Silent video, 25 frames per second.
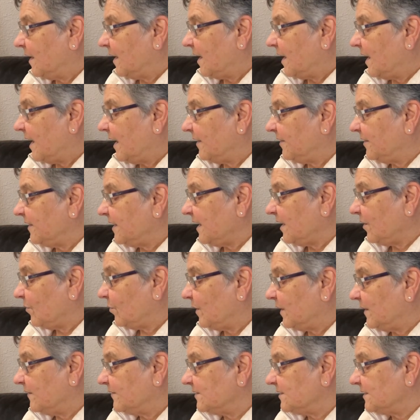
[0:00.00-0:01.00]
I think
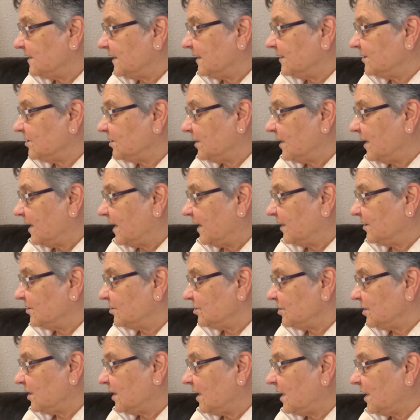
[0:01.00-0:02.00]
we've seen tonight
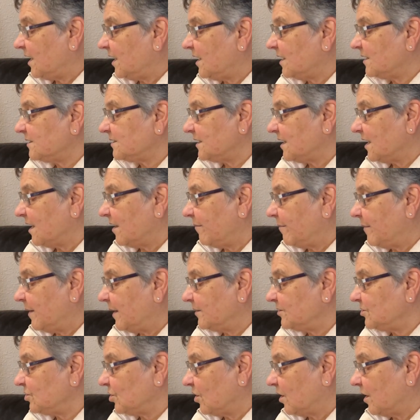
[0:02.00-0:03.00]
just how
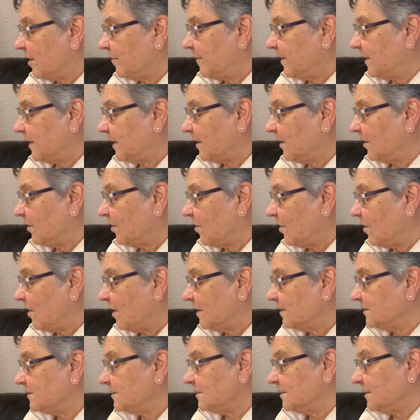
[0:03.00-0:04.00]
much harm it can
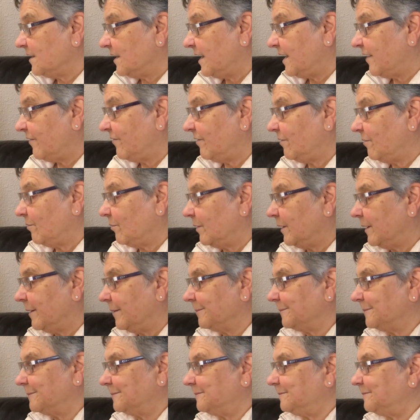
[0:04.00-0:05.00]
cause, haven't we?"
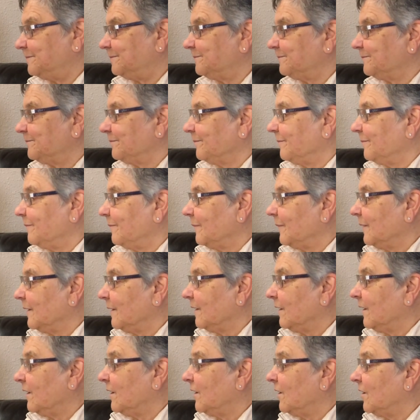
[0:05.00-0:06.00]

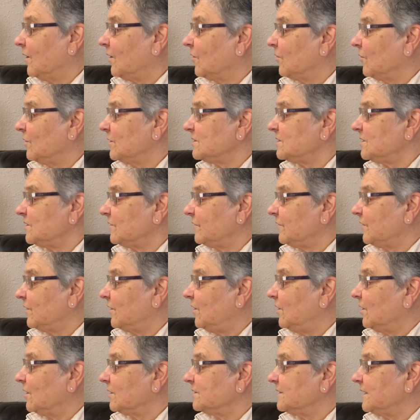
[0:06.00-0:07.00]
Christopher
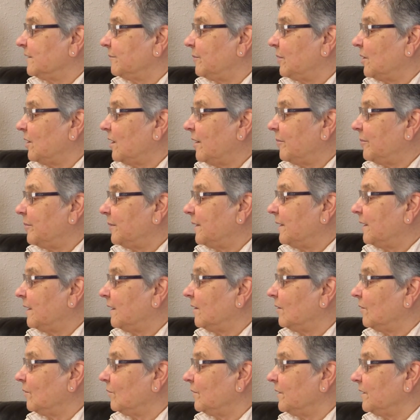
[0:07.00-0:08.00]
looked at Papa
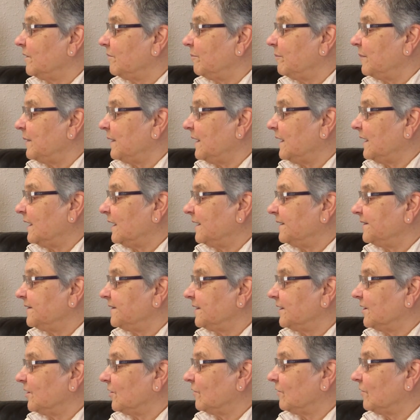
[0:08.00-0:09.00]
with big,
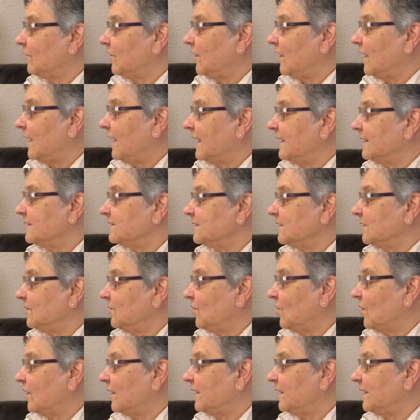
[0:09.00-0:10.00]
tearful eyes and
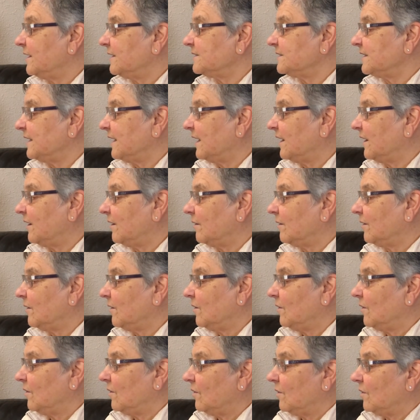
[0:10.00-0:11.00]
nodded his head.
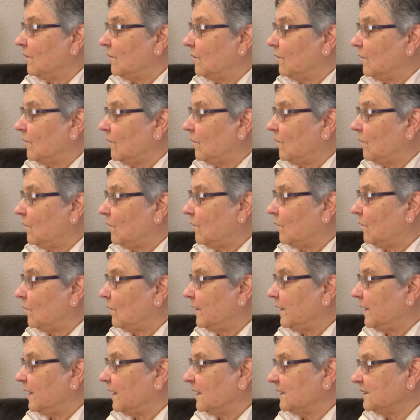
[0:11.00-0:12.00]
"Oh,
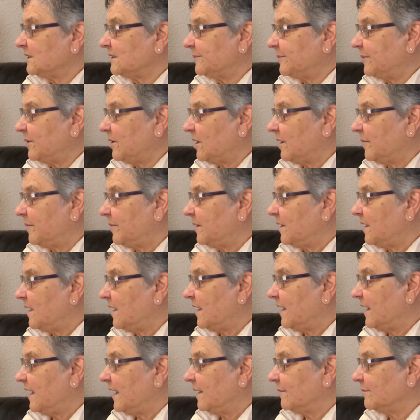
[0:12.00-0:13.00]
yes, Papa,
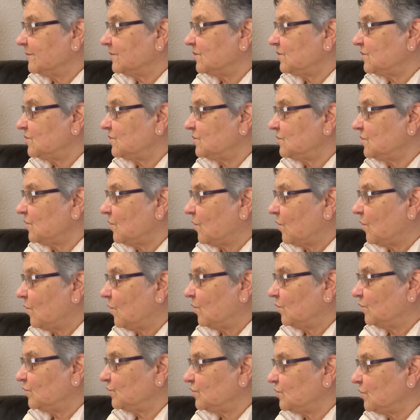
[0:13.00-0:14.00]
I am
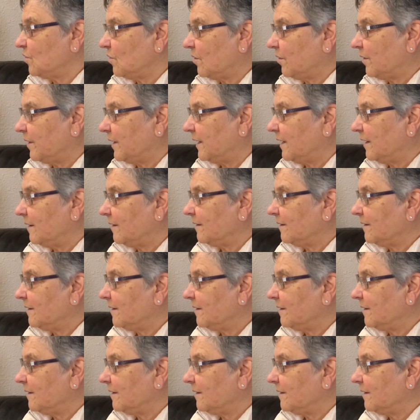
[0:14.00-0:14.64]
so sorry."